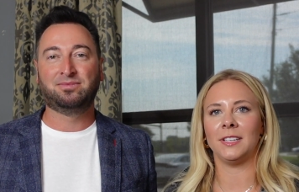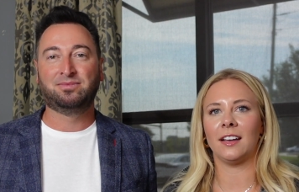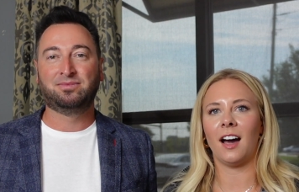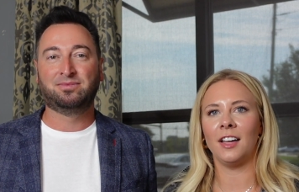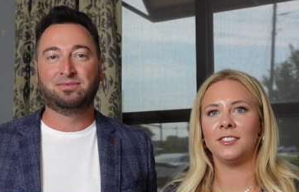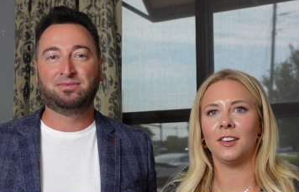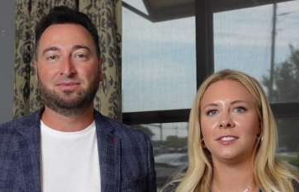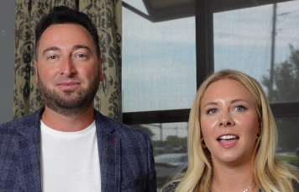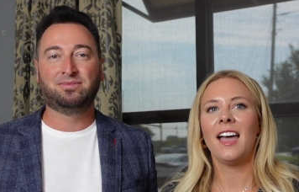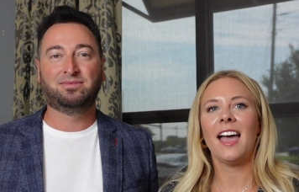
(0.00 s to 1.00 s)
Speaker 1: and
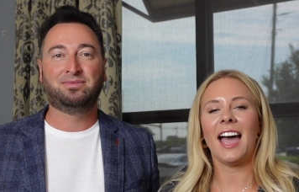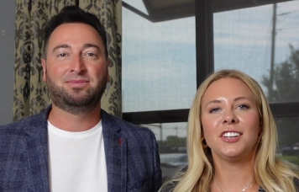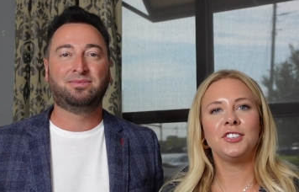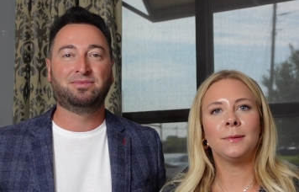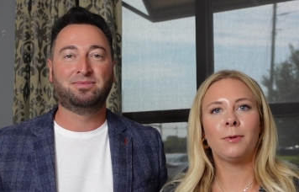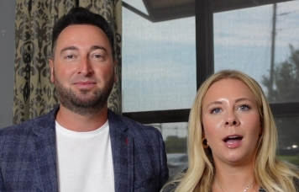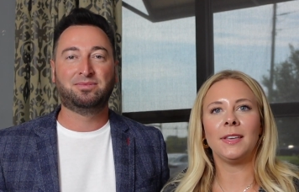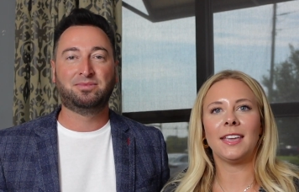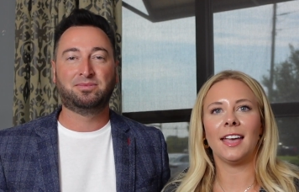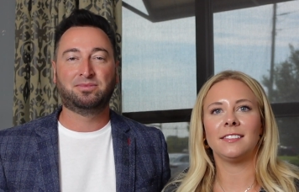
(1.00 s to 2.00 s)
condos. As you can
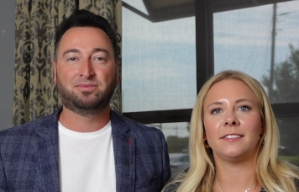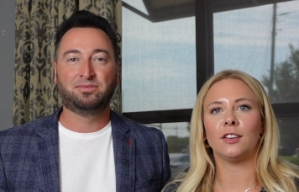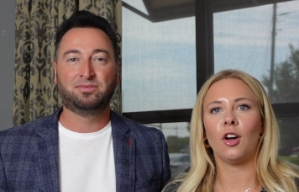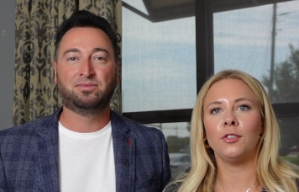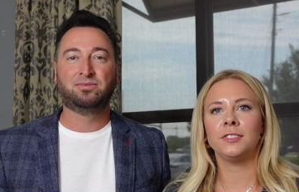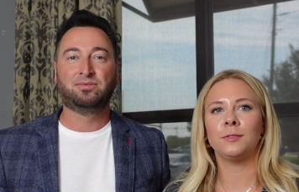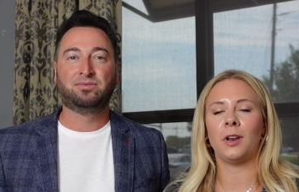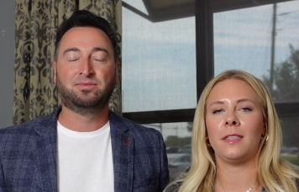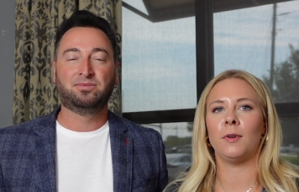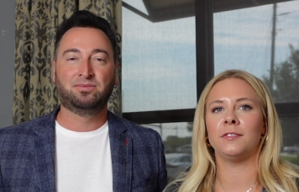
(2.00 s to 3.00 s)
probably guess, the coast is
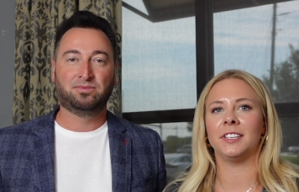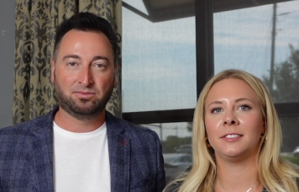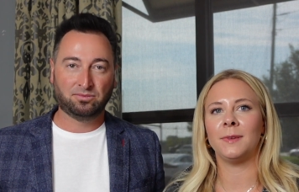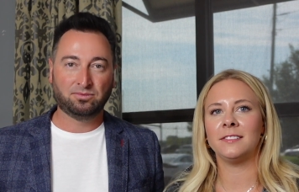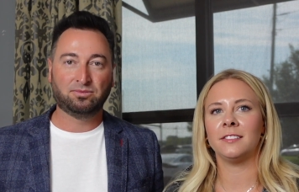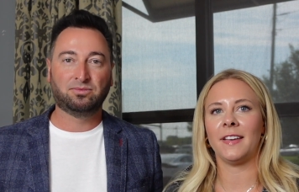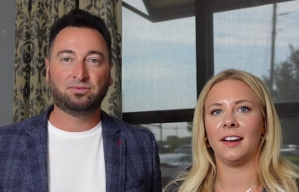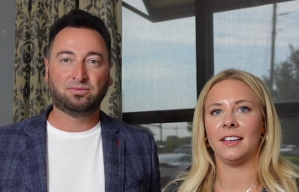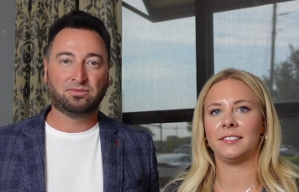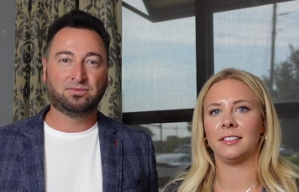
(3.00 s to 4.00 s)
one of the most expensive
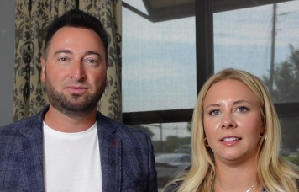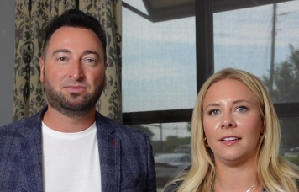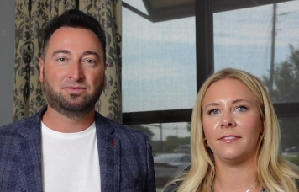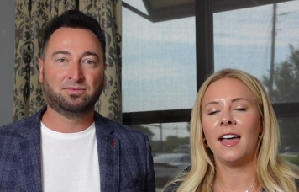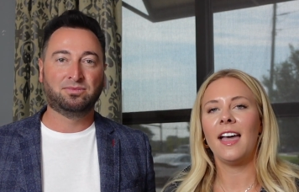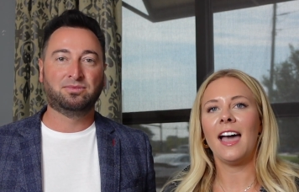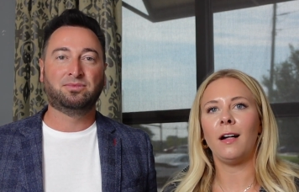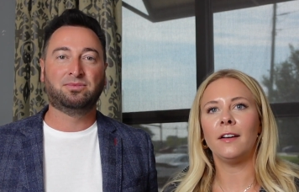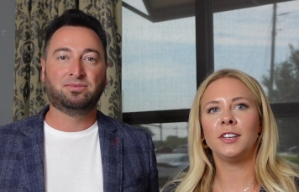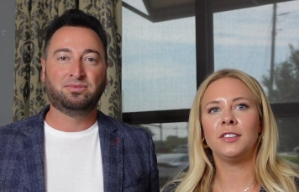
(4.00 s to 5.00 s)
areas to live.
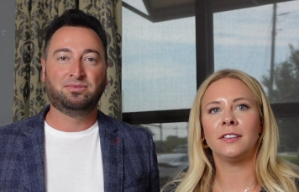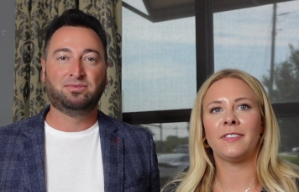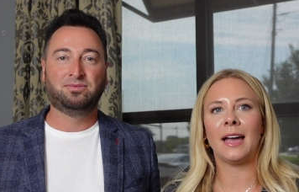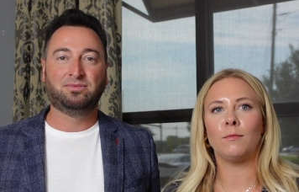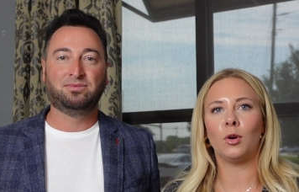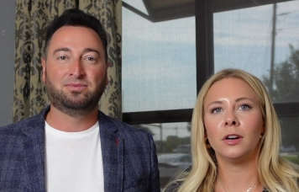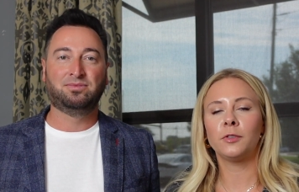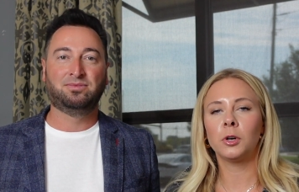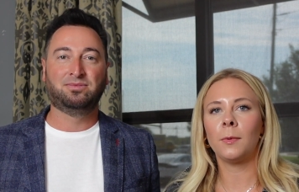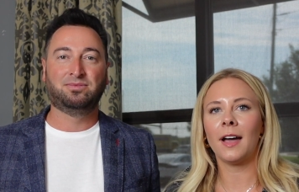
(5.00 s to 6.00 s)
However, you can find
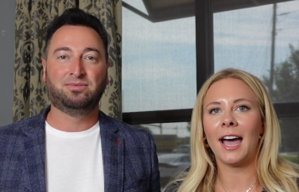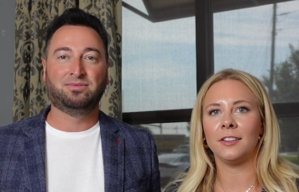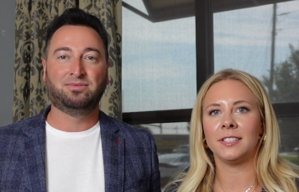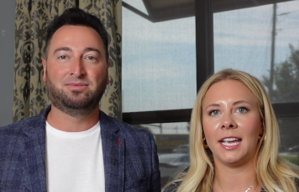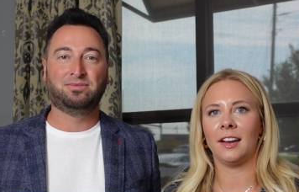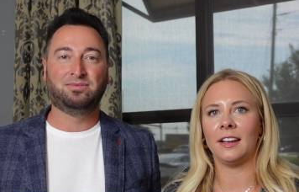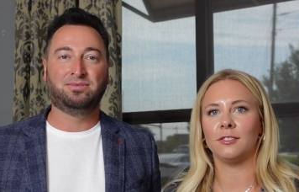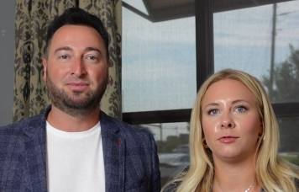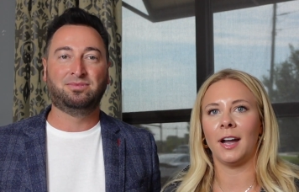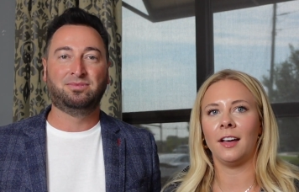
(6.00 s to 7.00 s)
more affordable housing
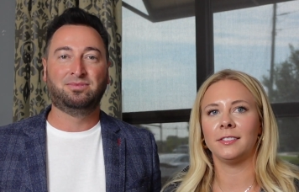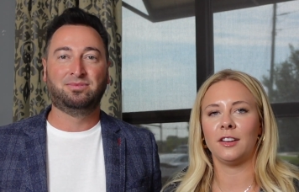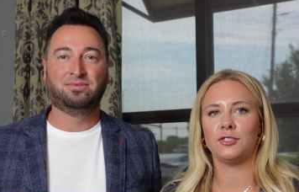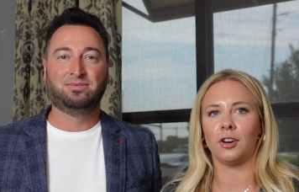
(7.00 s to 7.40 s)
areas right outside of